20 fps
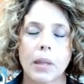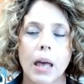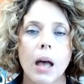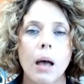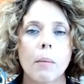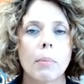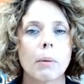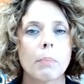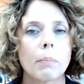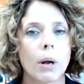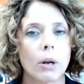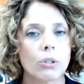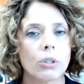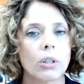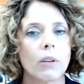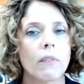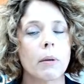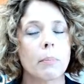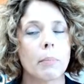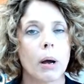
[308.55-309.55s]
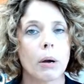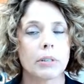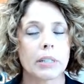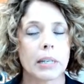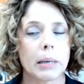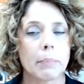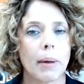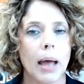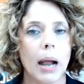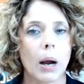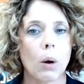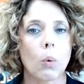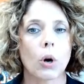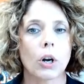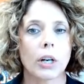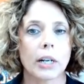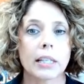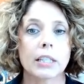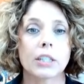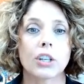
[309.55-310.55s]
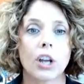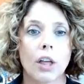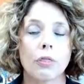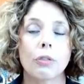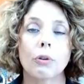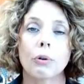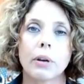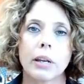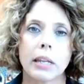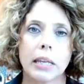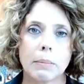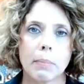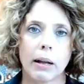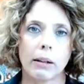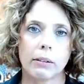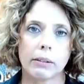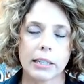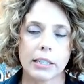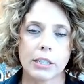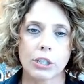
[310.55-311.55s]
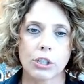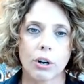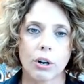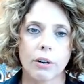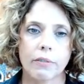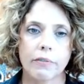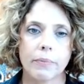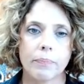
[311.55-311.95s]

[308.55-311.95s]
But most of the MoDEMPAC work is done through an email listserv.